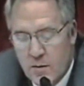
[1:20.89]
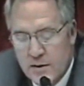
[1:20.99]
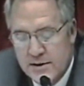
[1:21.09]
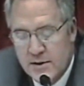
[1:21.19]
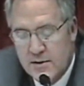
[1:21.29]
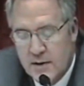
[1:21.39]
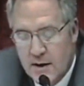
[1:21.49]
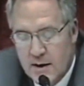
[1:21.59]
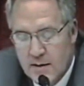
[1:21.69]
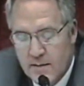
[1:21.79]
Was there
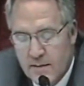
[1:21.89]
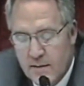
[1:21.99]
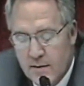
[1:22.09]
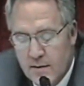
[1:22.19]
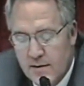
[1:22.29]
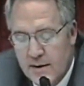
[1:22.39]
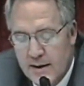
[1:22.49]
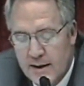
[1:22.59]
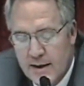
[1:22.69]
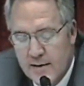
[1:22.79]

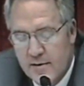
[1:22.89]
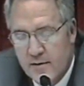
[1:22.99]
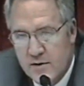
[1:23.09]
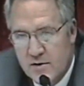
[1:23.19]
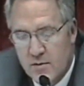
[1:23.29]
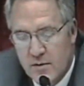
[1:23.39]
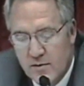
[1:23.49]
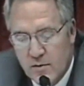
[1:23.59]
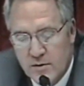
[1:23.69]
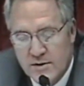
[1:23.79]
dedicated sufficient
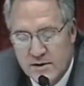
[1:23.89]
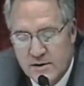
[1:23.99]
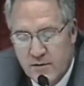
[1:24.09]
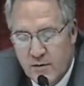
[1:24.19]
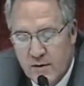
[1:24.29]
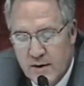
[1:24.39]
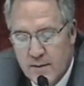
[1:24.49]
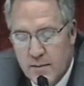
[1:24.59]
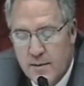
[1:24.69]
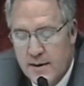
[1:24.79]
resources for
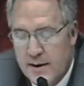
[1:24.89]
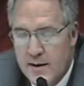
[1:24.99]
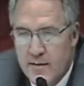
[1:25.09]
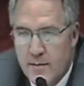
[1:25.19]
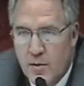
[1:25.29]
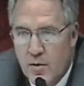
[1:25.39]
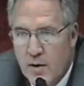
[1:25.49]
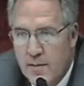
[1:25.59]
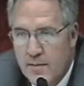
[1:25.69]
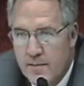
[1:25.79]
the implementing of the program?